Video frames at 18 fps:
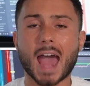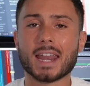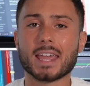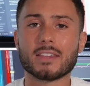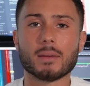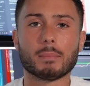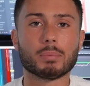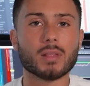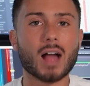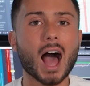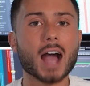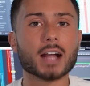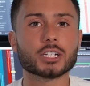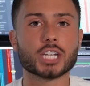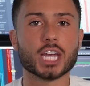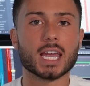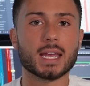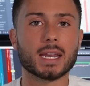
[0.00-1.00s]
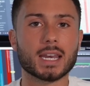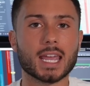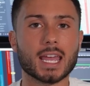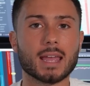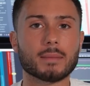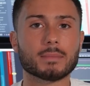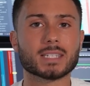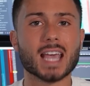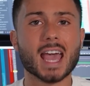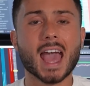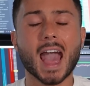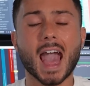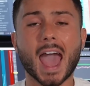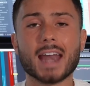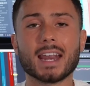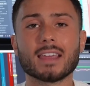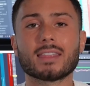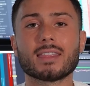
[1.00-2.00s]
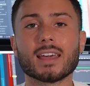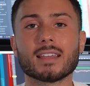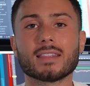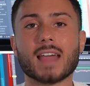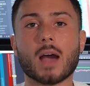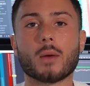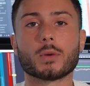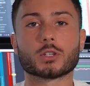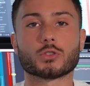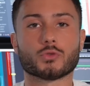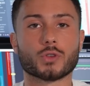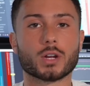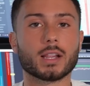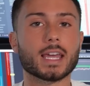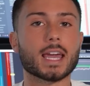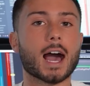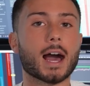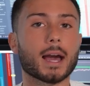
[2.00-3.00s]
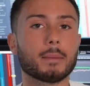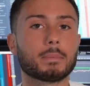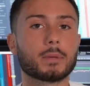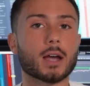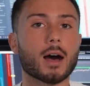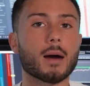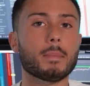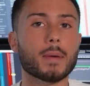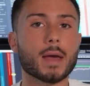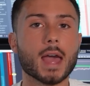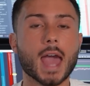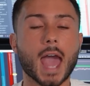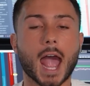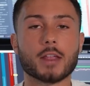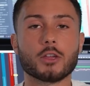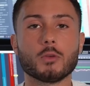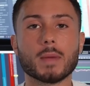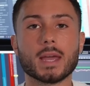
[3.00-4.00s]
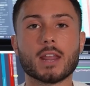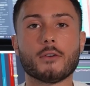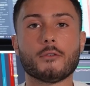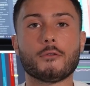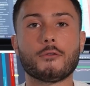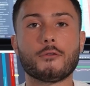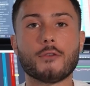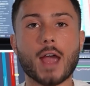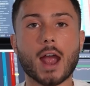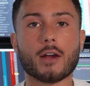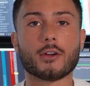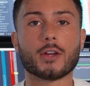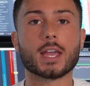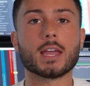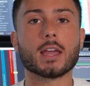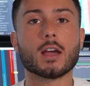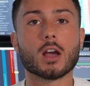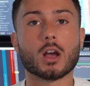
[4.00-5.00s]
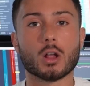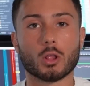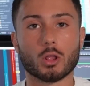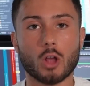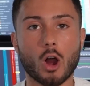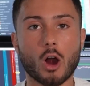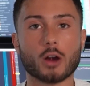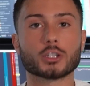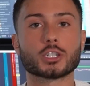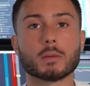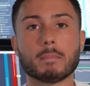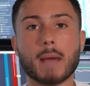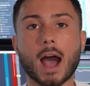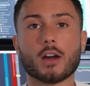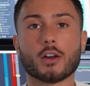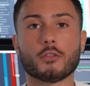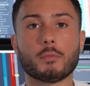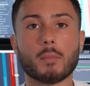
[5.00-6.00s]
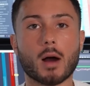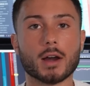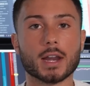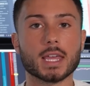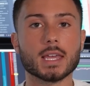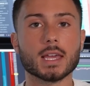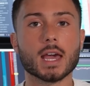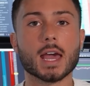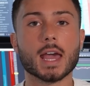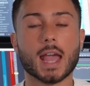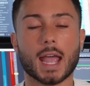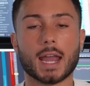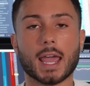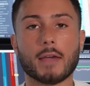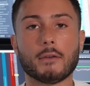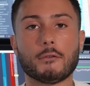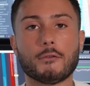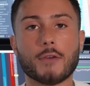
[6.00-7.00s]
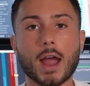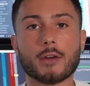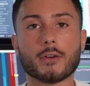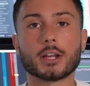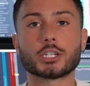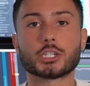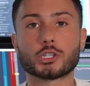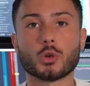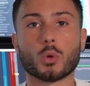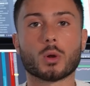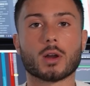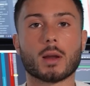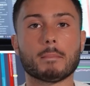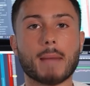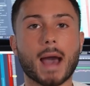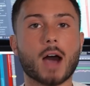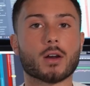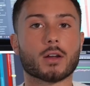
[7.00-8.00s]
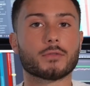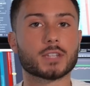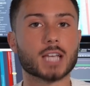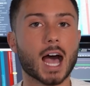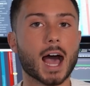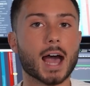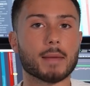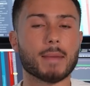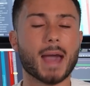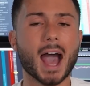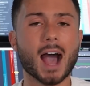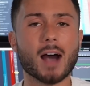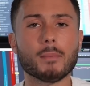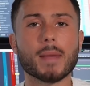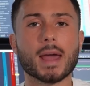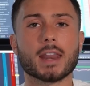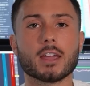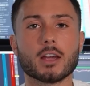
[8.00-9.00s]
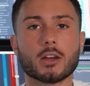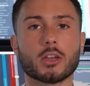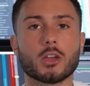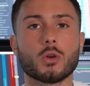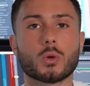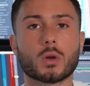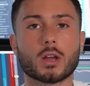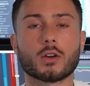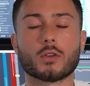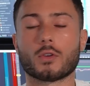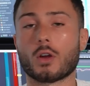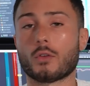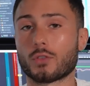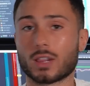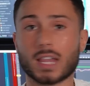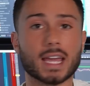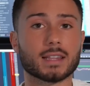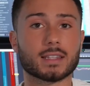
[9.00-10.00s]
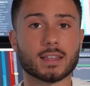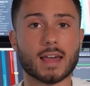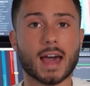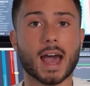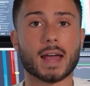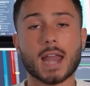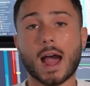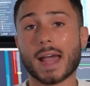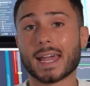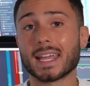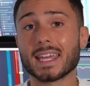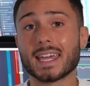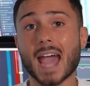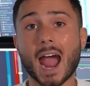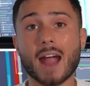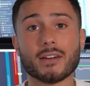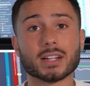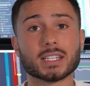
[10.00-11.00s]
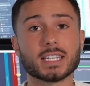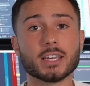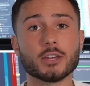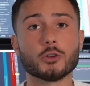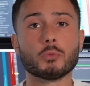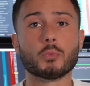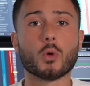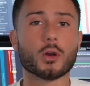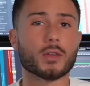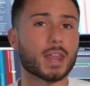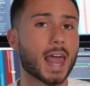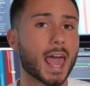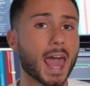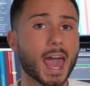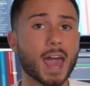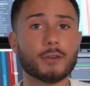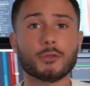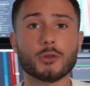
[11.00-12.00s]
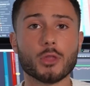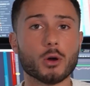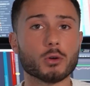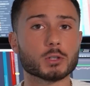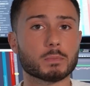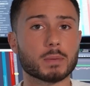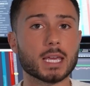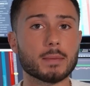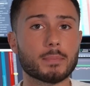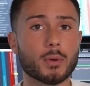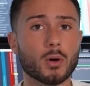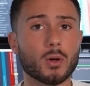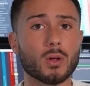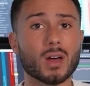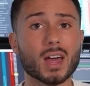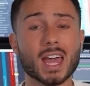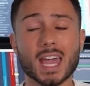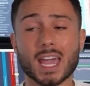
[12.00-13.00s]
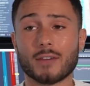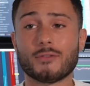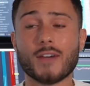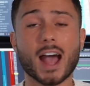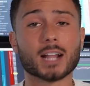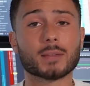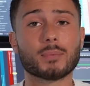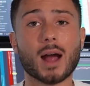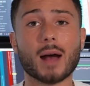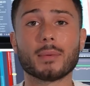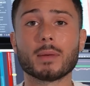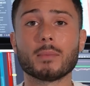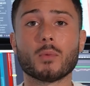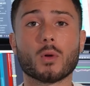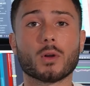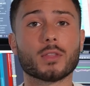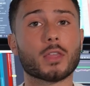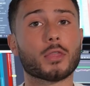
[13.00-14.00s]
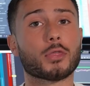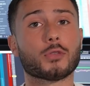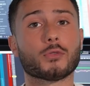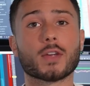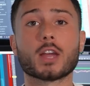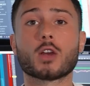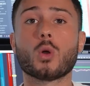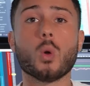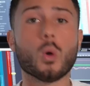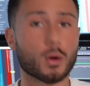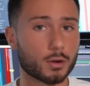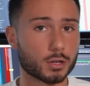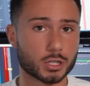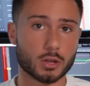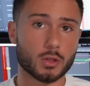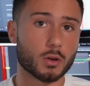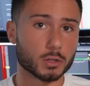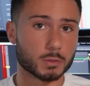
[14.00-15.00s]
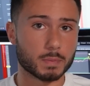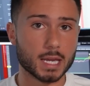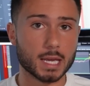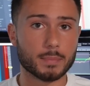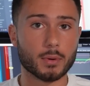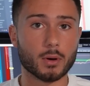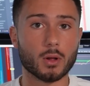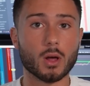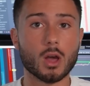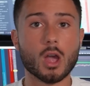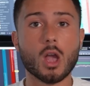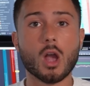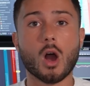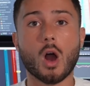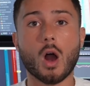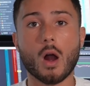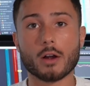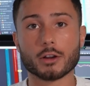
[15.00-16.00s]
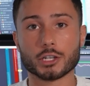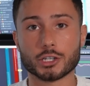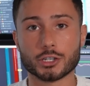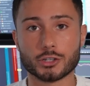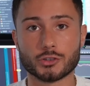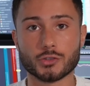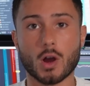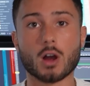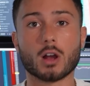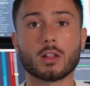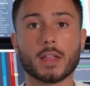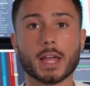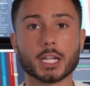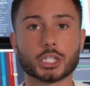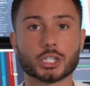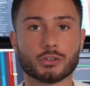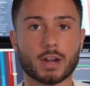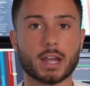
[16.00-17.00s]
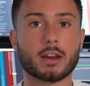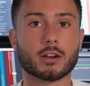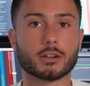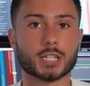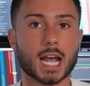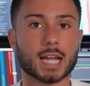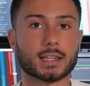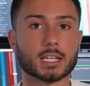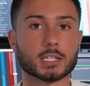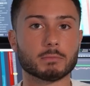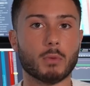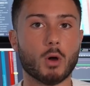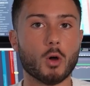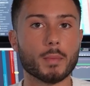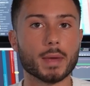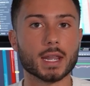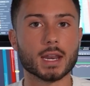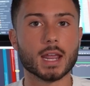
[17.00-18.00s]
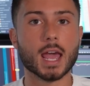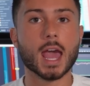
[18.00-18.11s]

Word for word: any of the blockchain names, anything that was really hyped up and you made a very large amount of money in a very short amount of time. How many of you can relate to that? Now, I can guarantee you more than half of those people, in fact, probably more than three quarters of those people are struggling traders at this moment